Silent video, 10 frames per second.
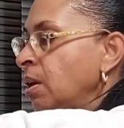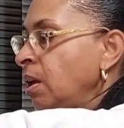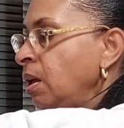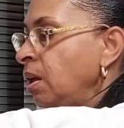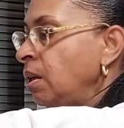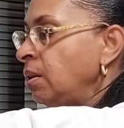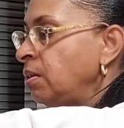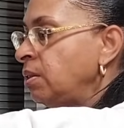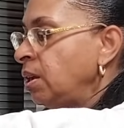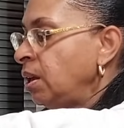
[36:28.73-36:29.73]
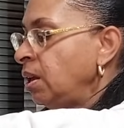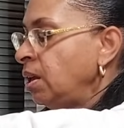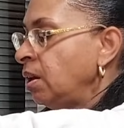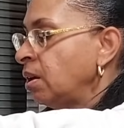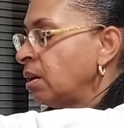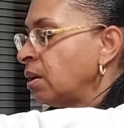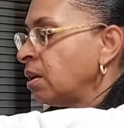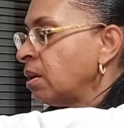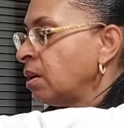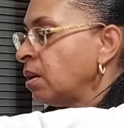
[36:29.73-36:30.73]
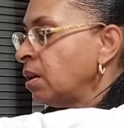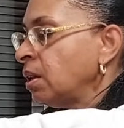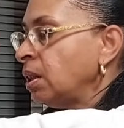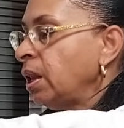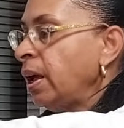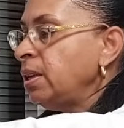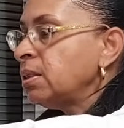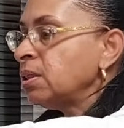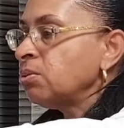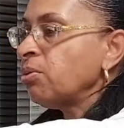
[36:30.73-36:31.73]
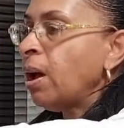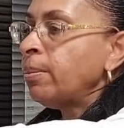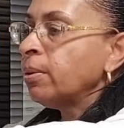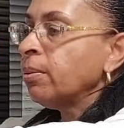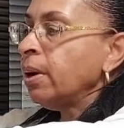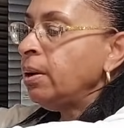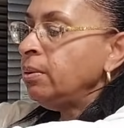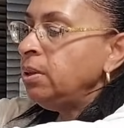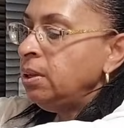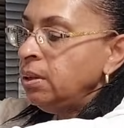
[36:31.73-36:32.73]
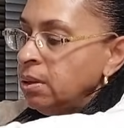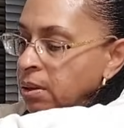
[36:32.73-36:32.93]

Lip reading: And the lights is wrapped around it.